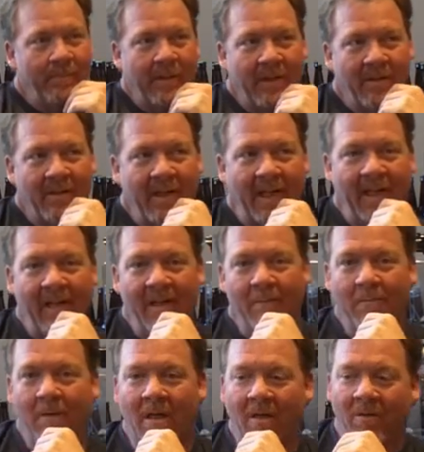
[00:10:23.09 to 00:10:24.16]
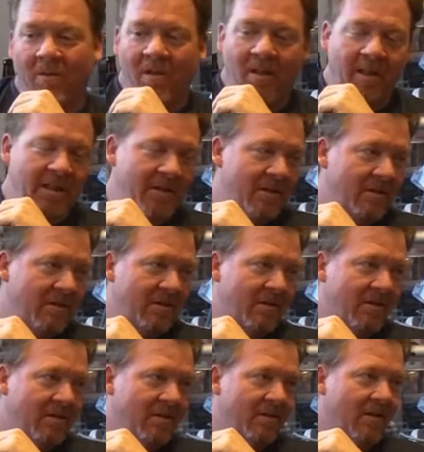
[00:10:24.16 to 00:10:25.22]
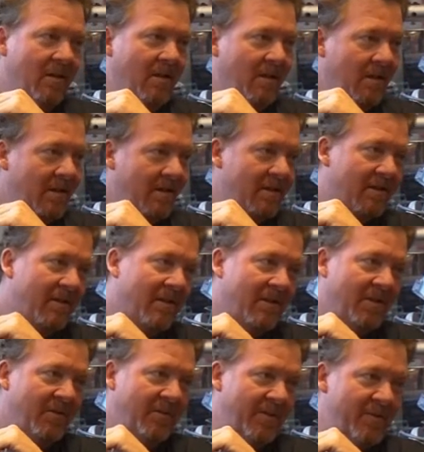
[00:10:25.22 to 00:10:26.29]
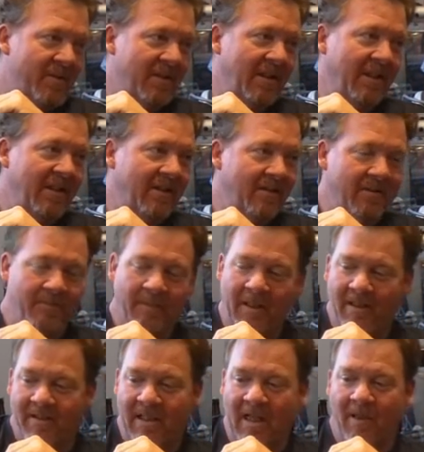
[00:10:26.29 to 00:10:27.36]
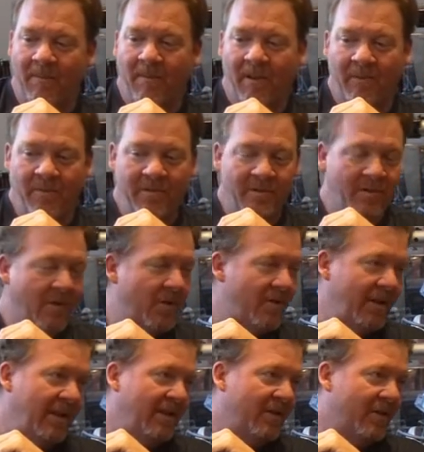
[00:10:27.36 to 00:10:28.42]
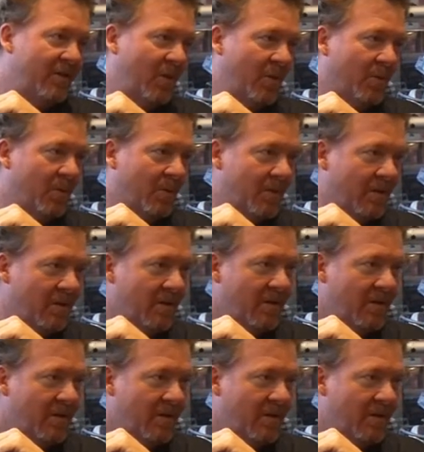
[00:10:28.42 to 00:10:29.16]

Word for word: beer can and bottle collections you've ever seen by the time I was 13 years old.